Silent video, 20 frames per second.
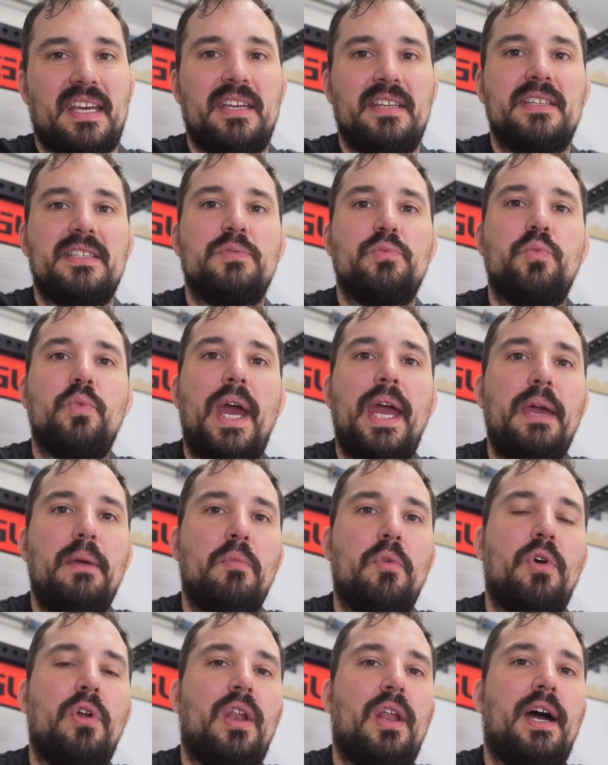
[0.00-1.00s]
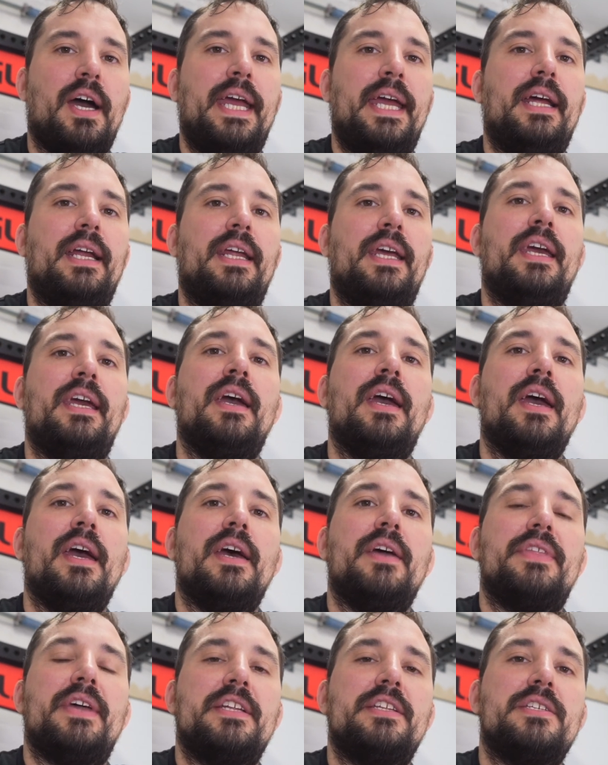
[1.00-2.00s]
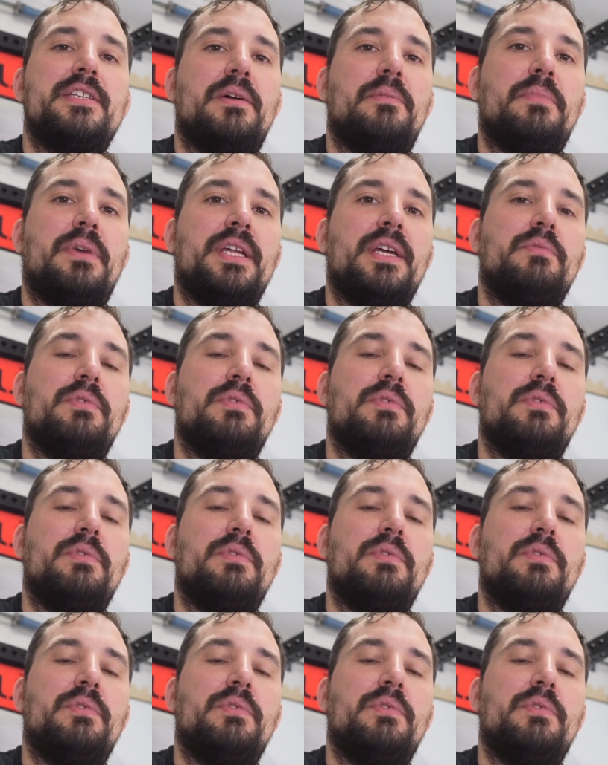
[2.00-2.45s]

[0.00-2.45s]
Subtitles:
It is way more likely that somebody